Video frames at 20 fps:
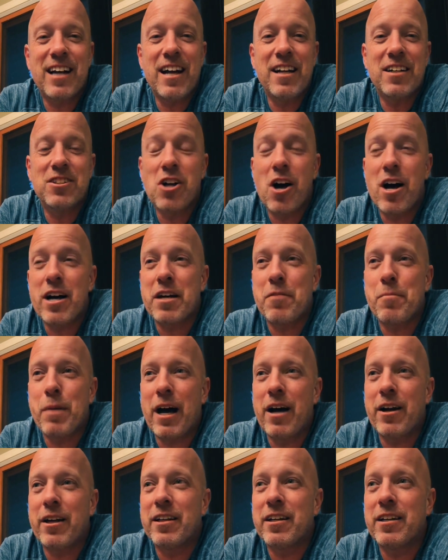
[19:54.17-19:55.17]
I'll kind of
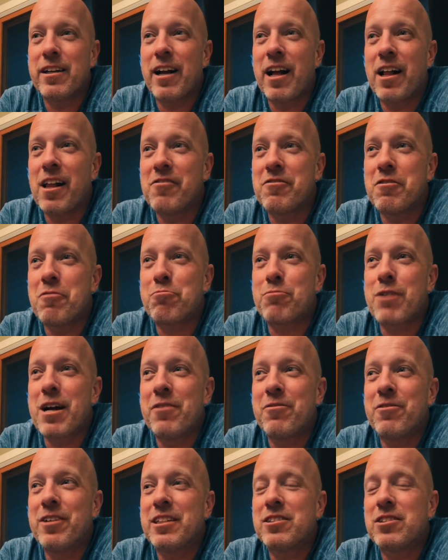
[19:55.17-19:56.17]
talk about it and I'll have a
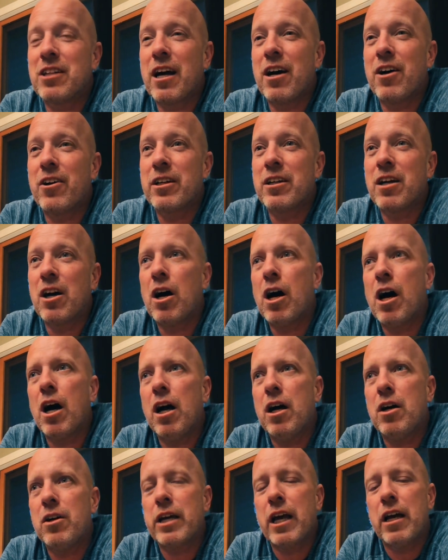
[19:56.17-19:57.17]
friend reach out and
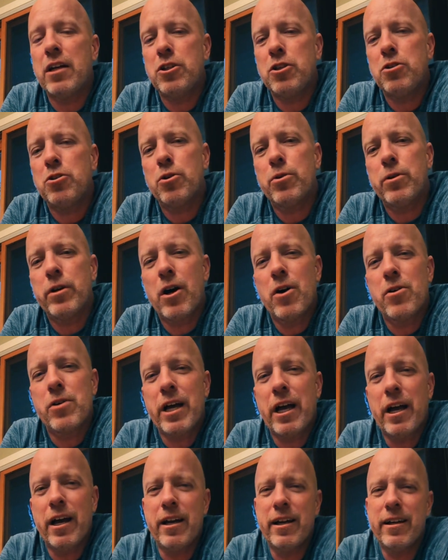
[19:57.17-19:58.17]
go, oh, Ken, you
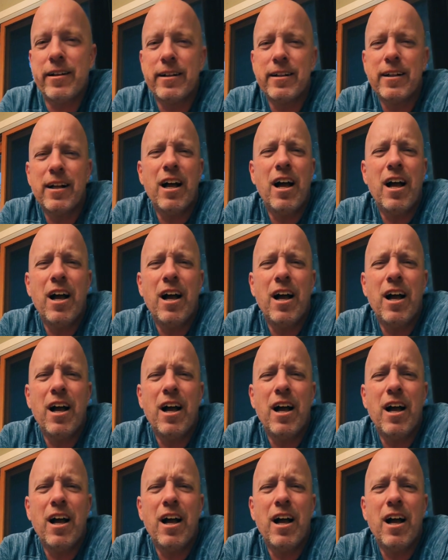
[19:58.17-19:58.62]
doing okay?